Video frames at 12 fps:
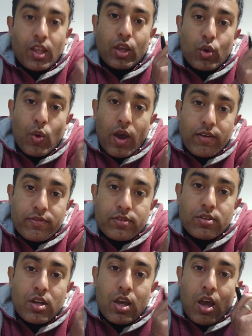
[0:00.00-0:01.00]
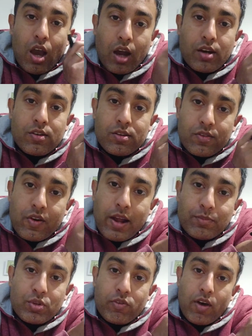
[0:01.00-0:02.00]
You have 100
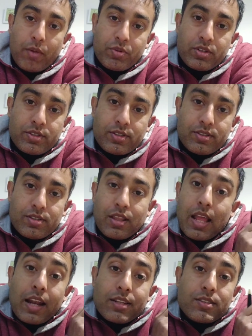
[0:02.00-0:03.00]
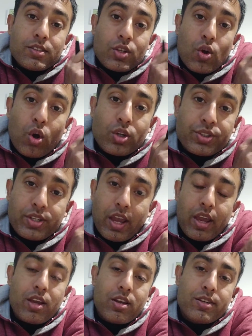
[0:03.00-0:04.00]
grams of happiness. That is your
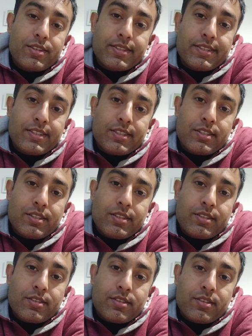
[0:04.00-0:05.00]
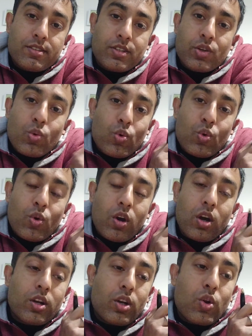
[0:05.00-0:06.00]
share. You
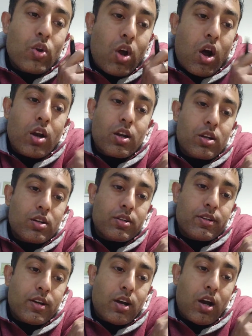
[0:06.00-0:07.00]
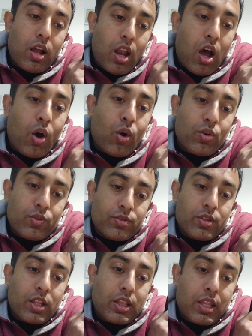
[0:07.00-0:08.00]
do not allow
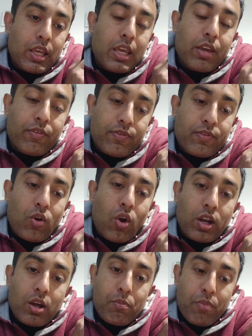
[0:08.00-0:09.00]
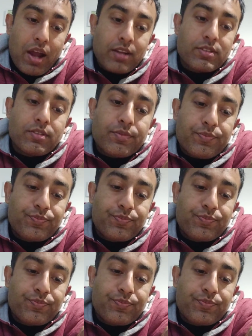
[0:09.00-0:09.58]
the thief called comparison